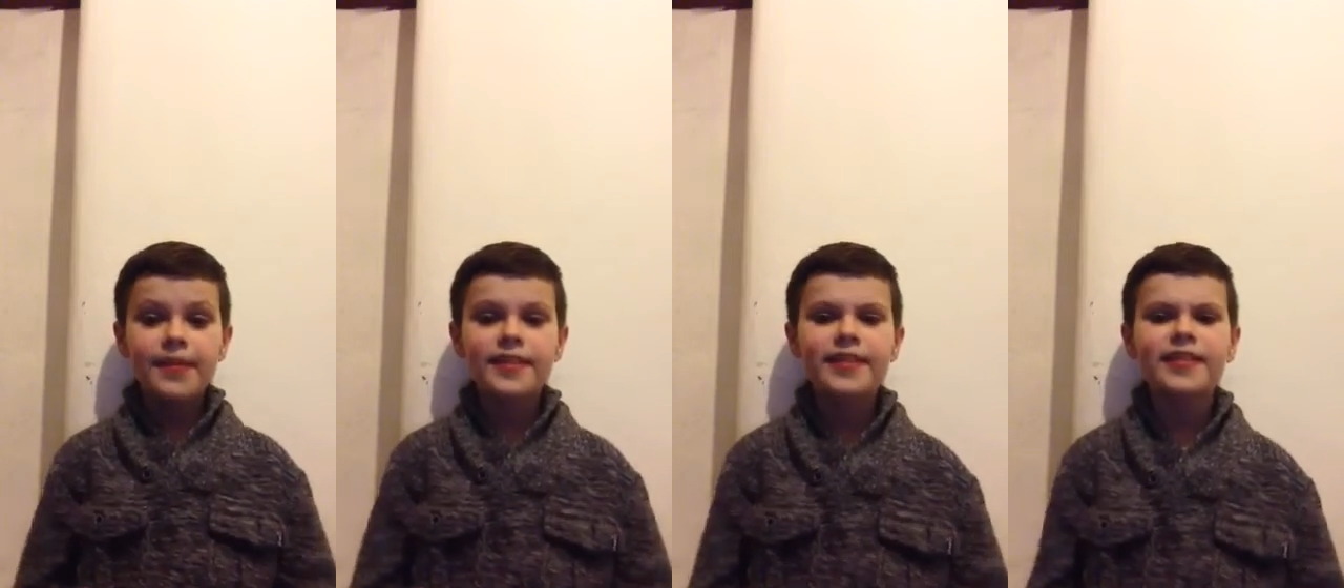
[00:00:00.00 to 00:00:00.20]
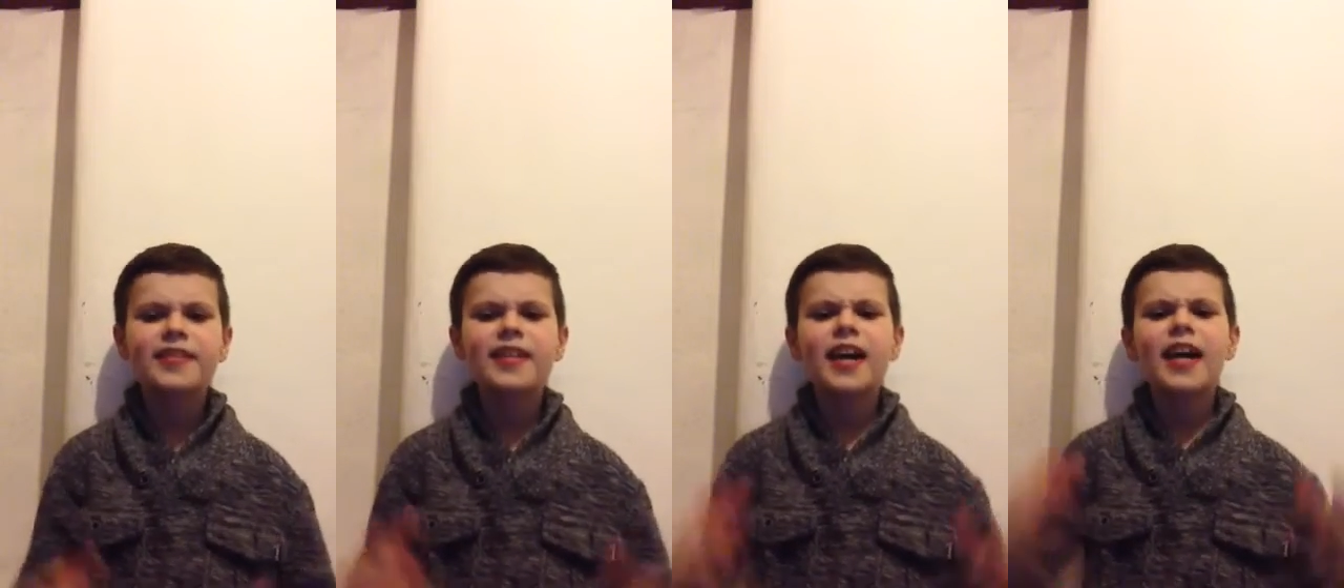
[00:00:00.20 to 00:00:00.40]

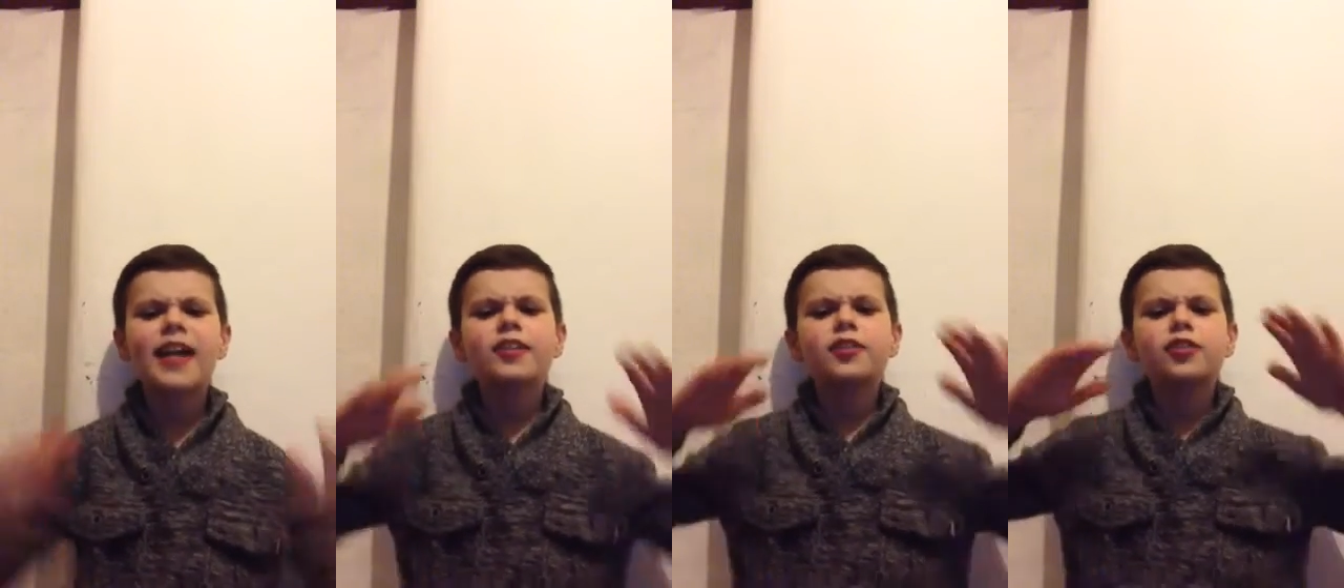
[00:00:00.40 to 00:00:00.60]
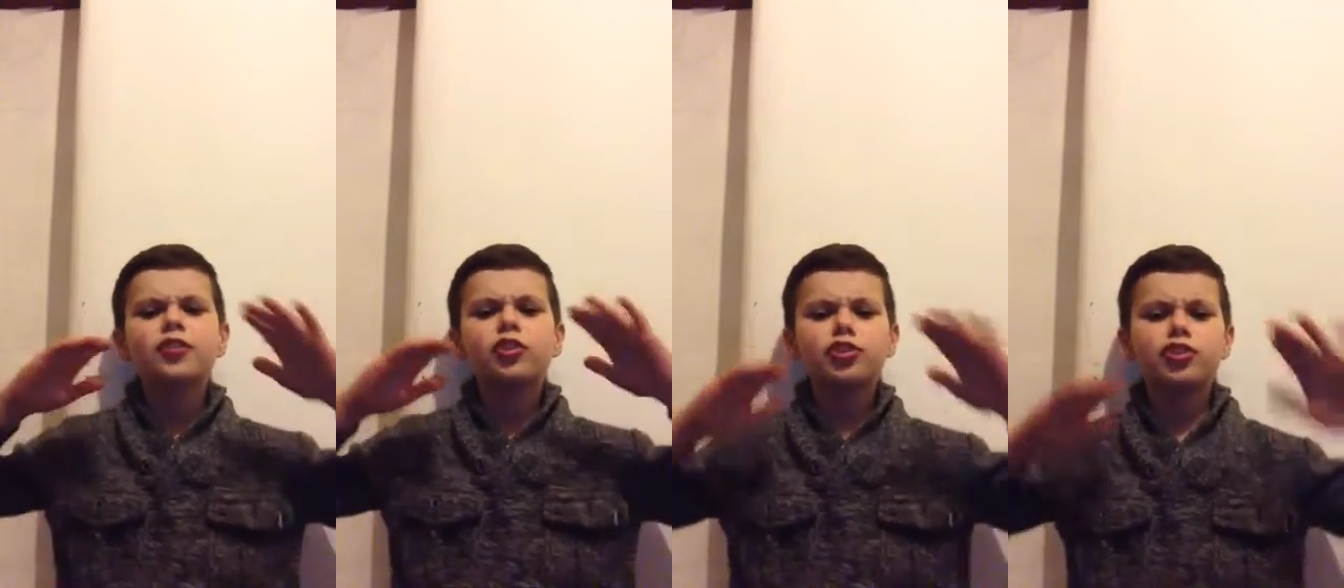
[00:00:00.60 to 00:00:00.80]

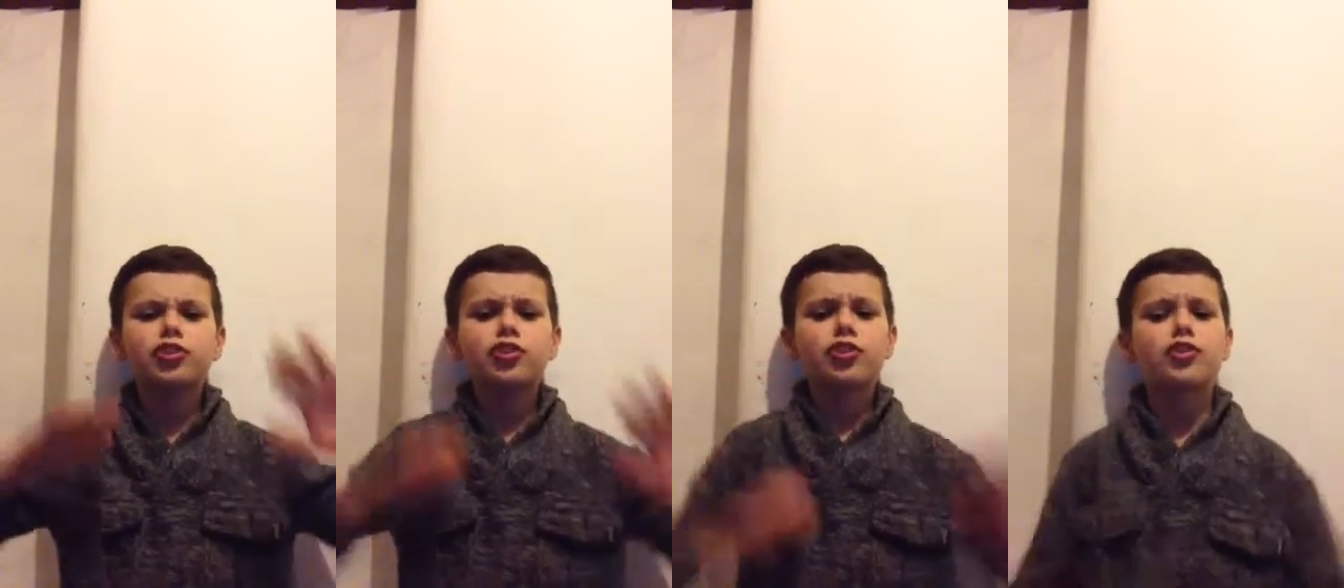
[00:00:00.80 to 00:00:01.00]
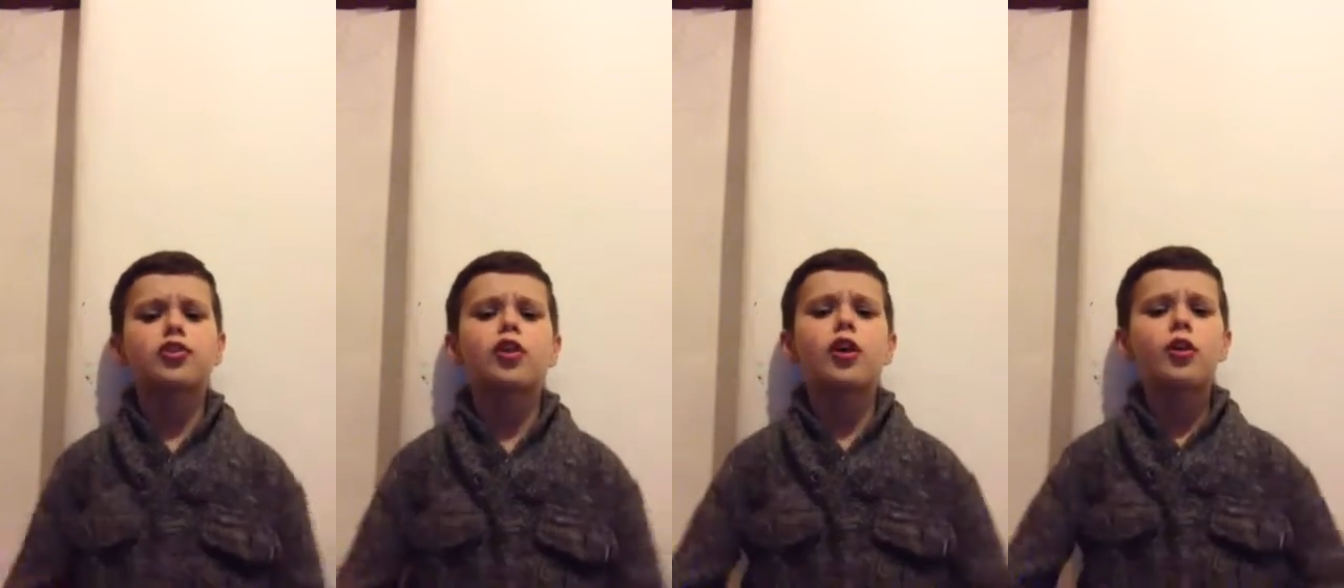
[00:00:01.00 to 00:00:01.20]
designers not
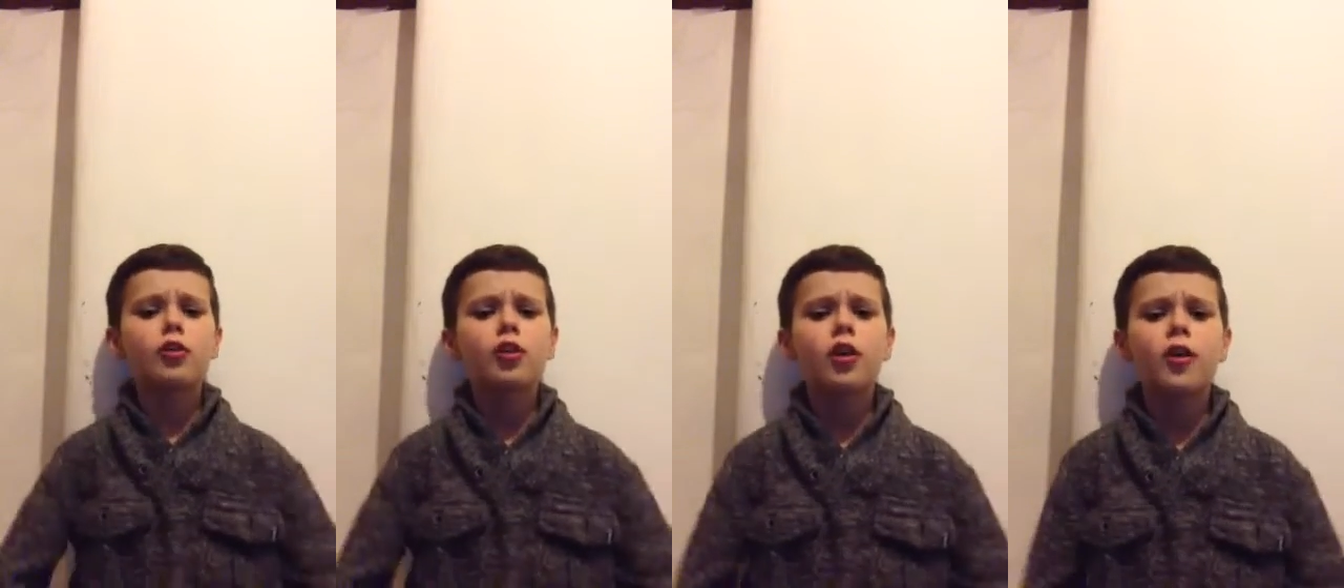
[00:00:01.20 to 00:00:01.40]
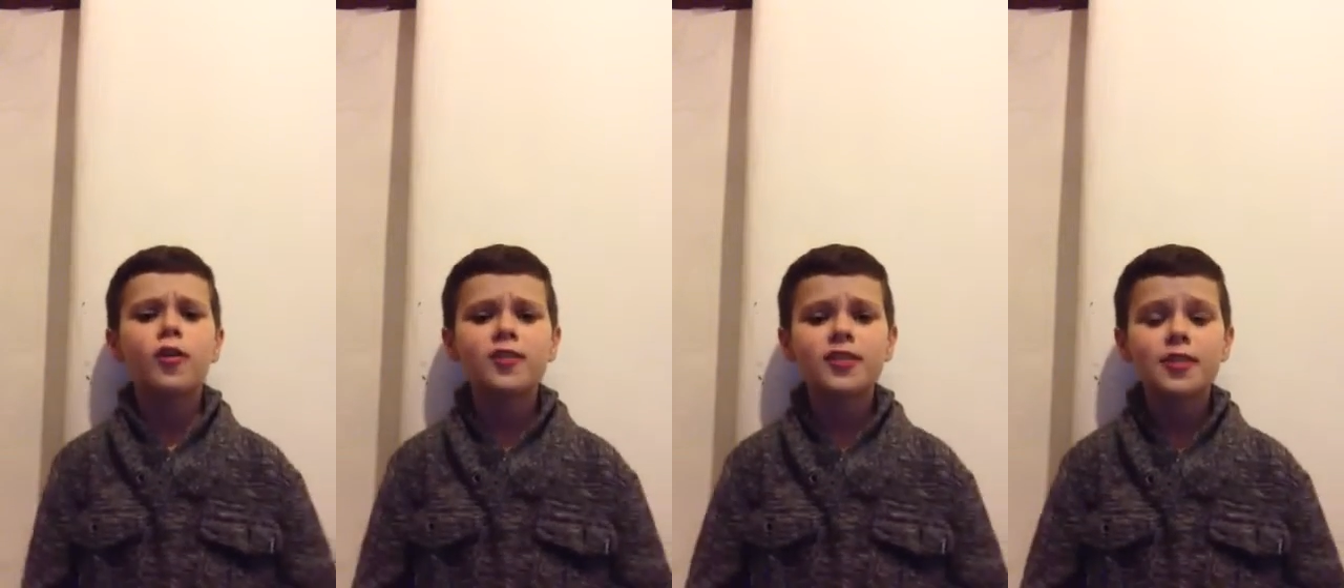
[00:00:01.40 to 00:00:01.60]
just
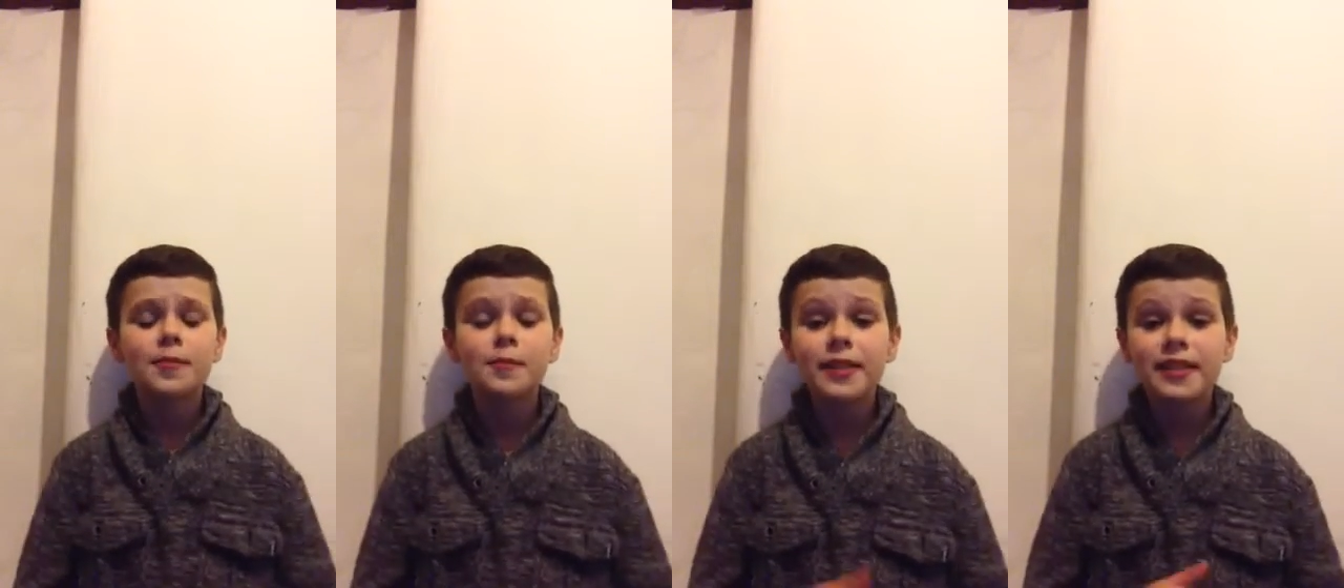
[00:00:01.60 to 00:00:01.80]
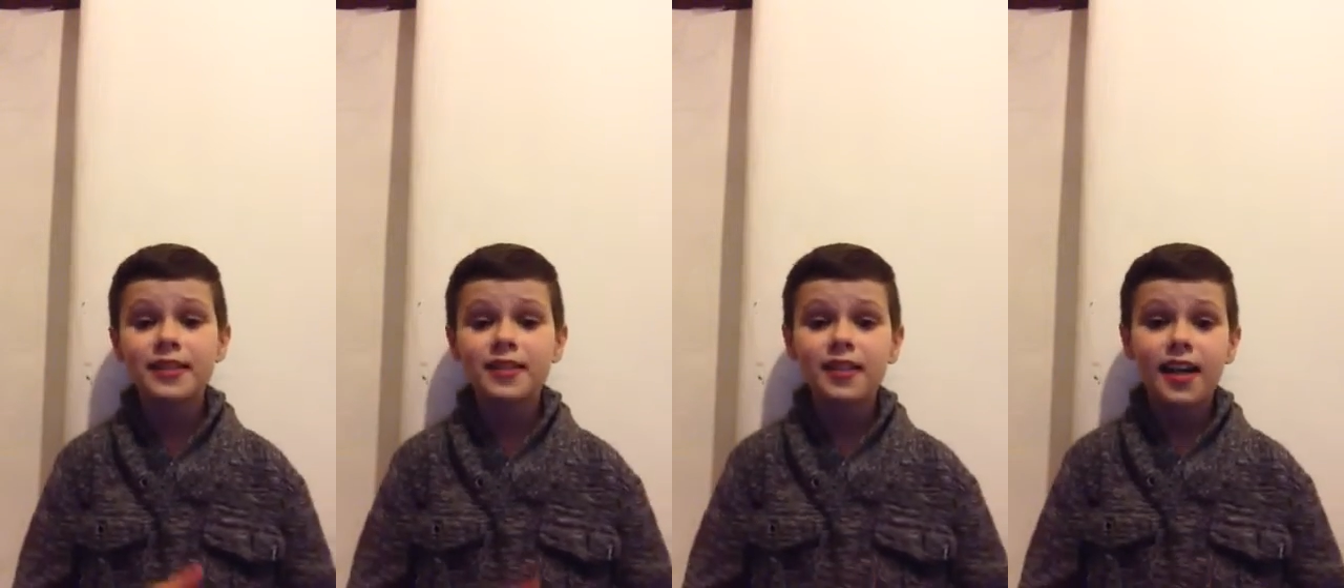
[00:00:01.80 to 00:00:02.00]
logos
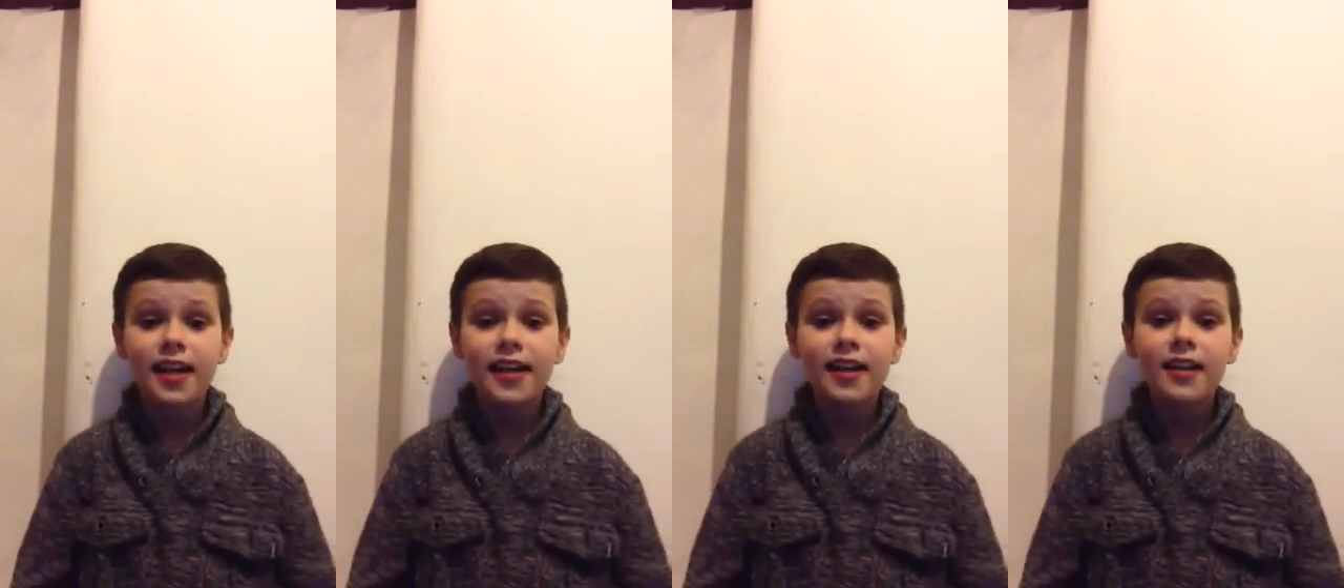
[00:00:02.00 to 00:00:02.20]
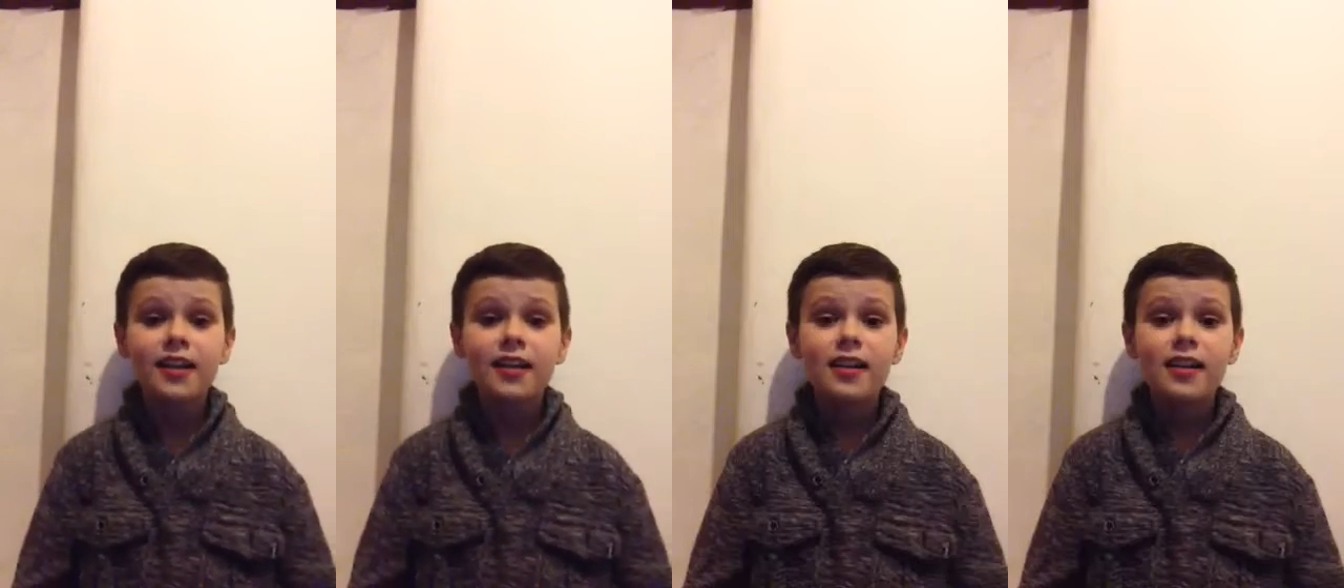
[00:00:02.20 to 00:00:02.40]
it means
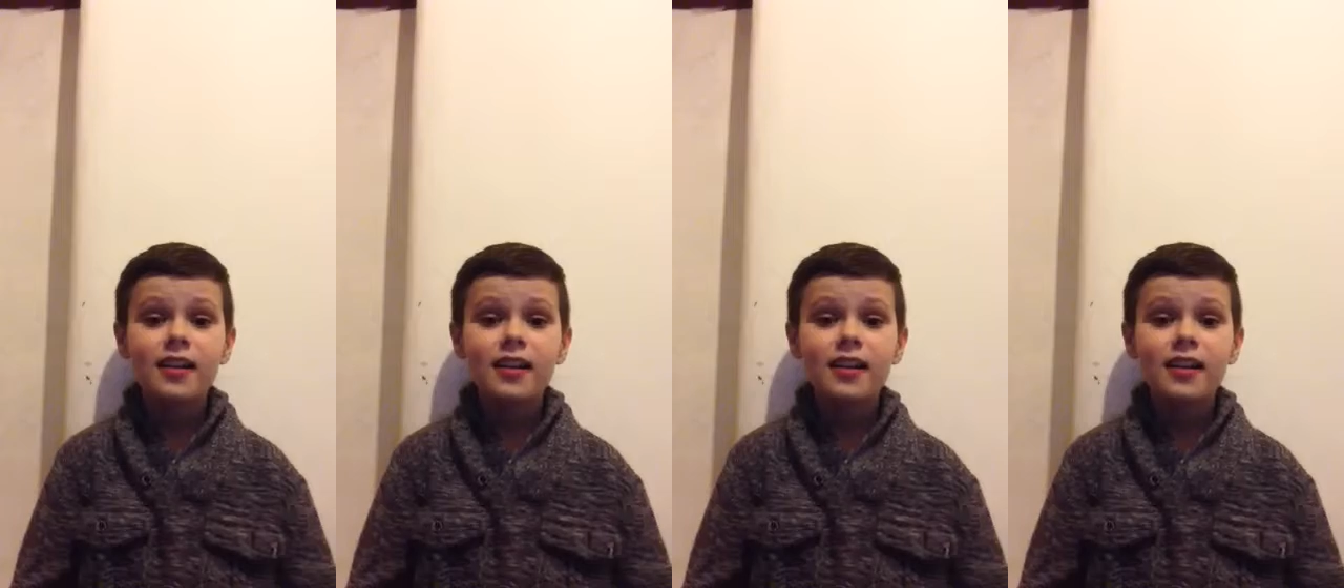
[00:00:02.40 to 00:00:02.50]
like